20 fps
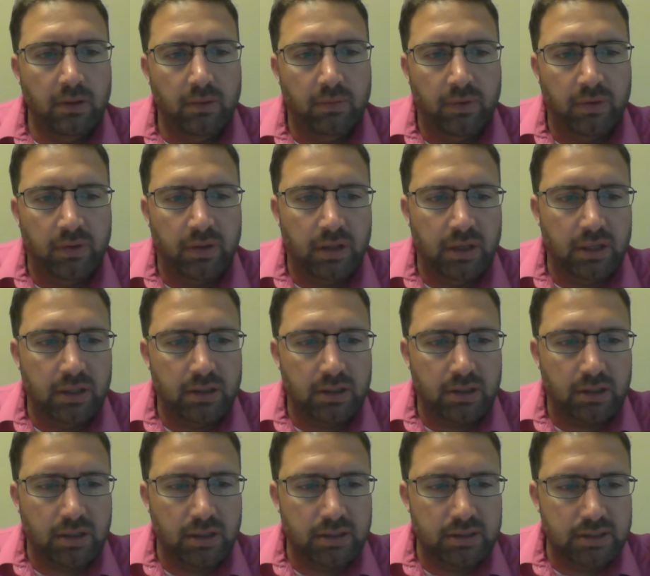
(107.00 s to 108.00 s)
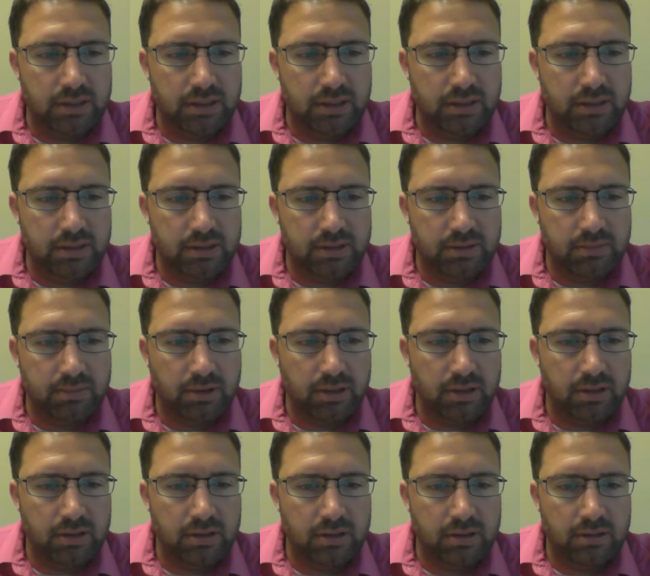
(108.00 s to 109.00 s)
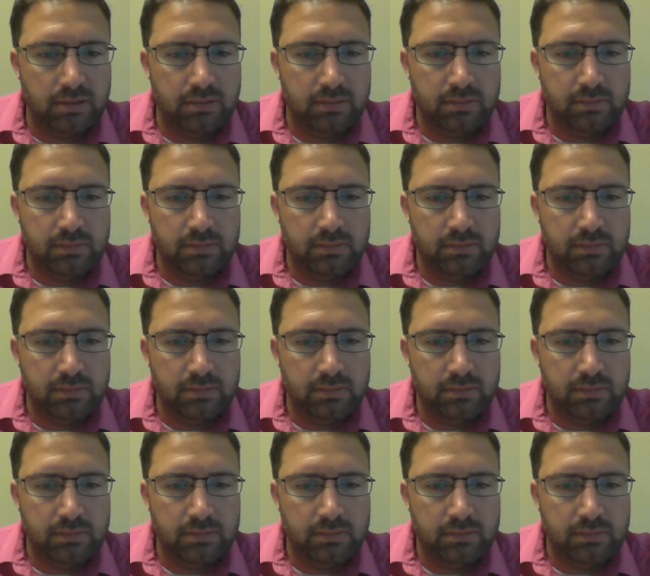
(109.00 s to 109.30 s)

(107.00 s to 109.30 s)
Within it, you're going to see some other,